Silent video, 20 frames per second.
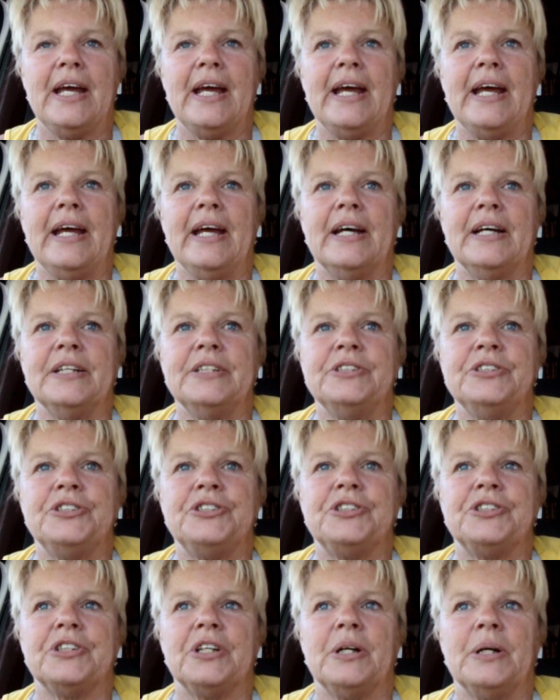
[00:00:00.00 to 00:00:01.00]
and
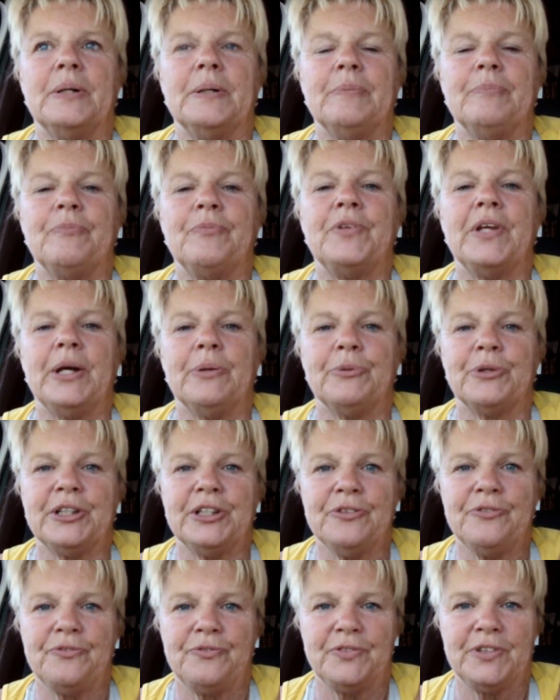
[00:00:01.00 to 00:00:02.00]

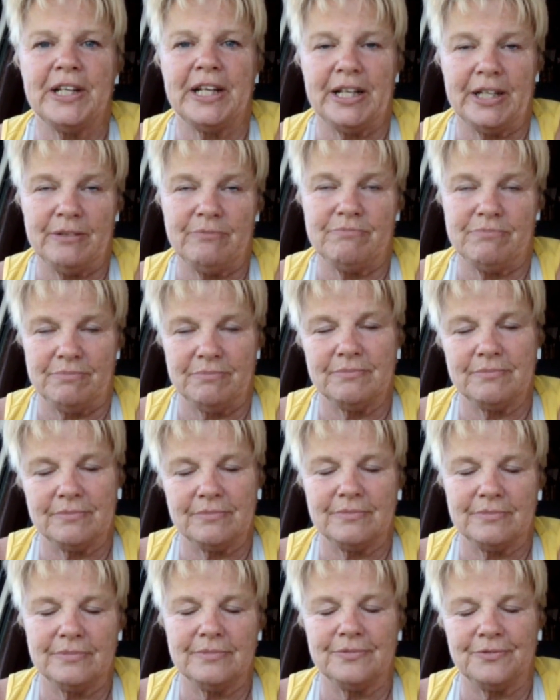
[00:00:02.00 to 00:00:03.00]
they
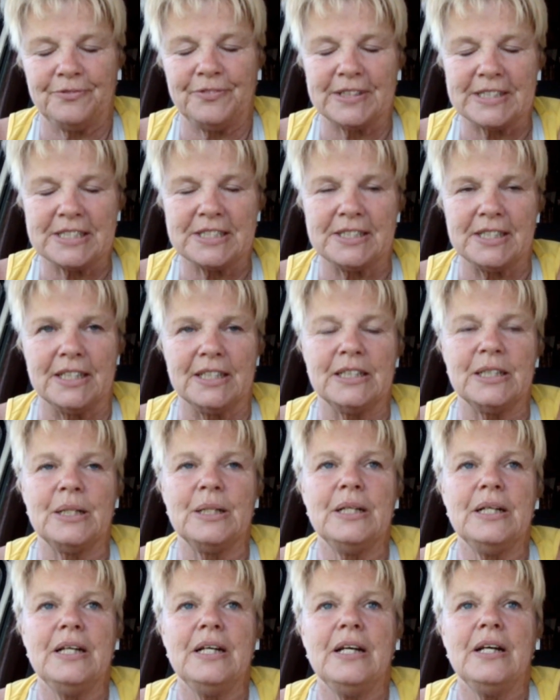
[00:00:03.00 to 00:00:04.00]
fixed it.
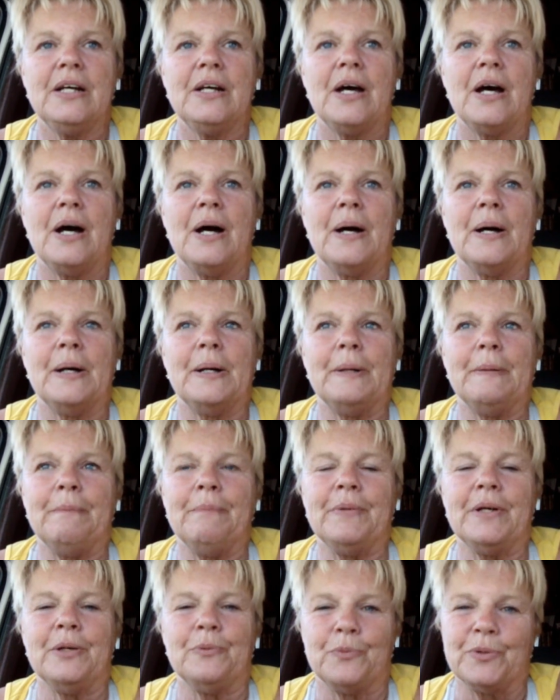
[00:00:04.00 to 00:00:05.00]

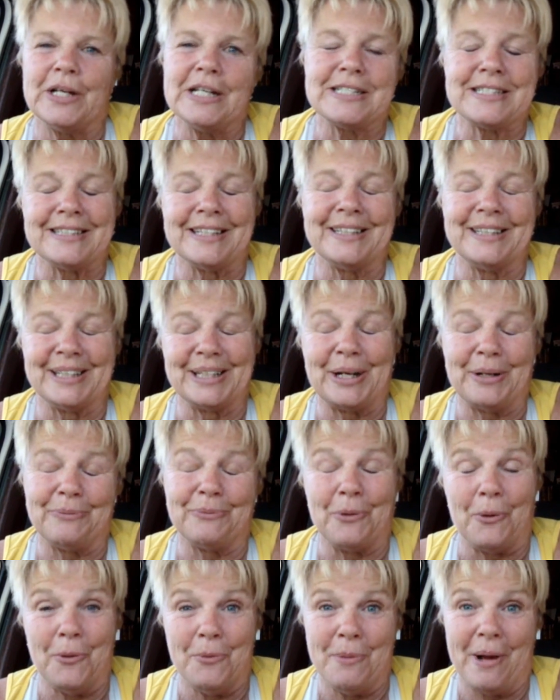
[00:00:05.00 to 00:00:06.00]
And when I say that, I
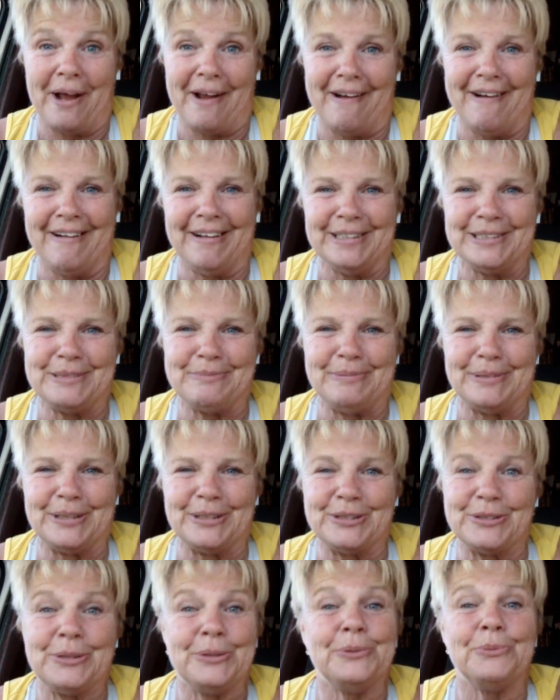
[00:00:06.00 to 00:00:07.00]
roll my eyes
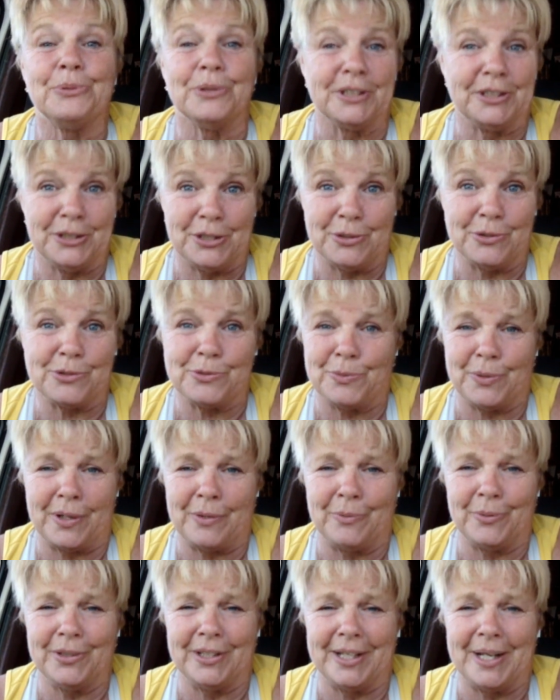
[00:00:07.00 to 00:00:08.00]
because who really knows what
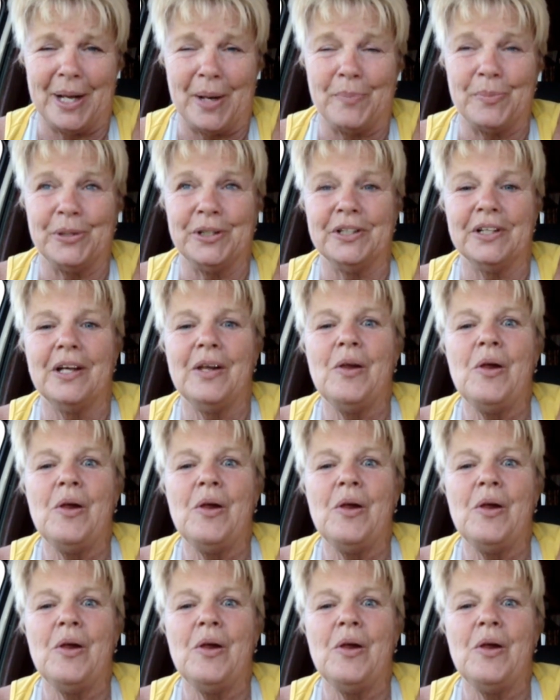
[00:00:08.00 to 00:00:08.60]
really happened.